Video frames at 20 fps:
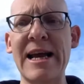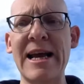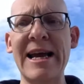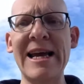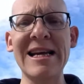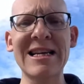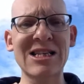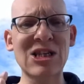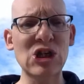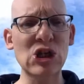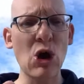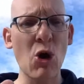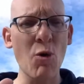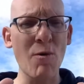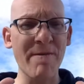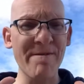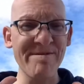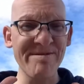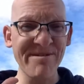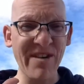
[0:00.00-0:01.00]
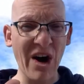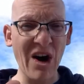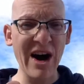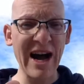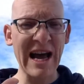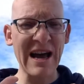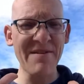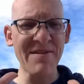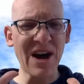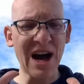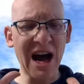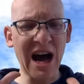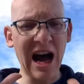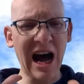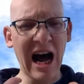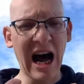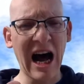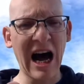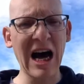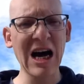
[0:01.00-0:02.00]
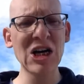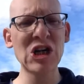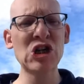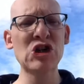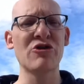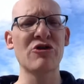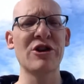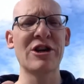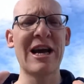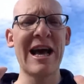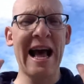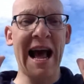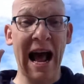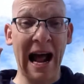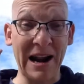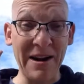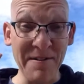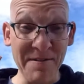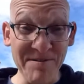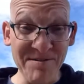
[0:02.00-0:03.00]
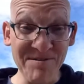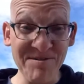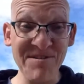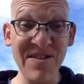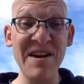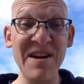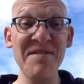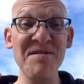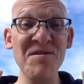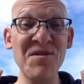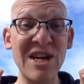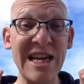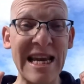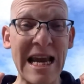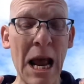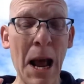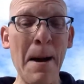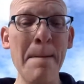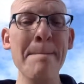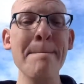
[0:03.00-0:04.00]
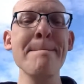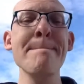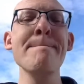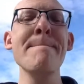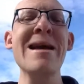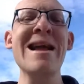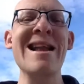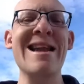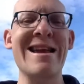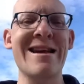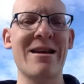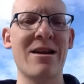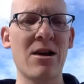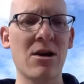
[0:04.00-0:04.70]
he has sold 550 million